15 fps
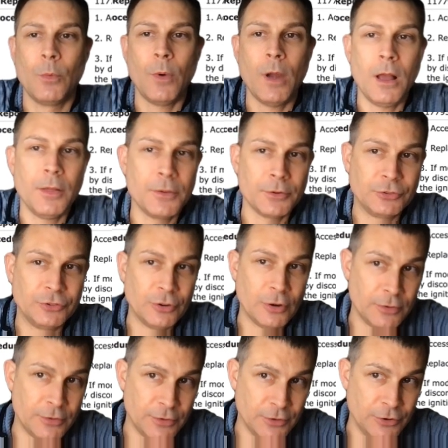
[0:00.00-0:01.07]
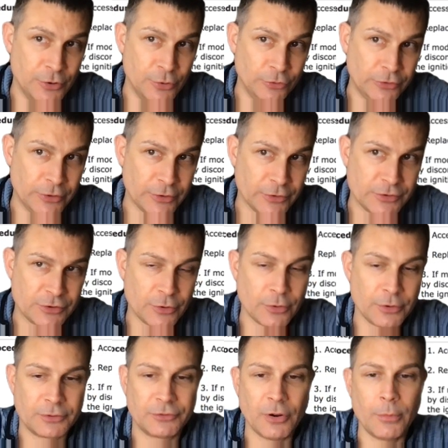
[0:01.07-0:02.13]
Well, there's
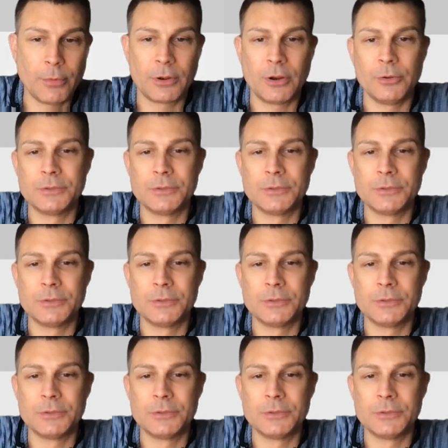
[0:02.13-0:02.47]
stored trouble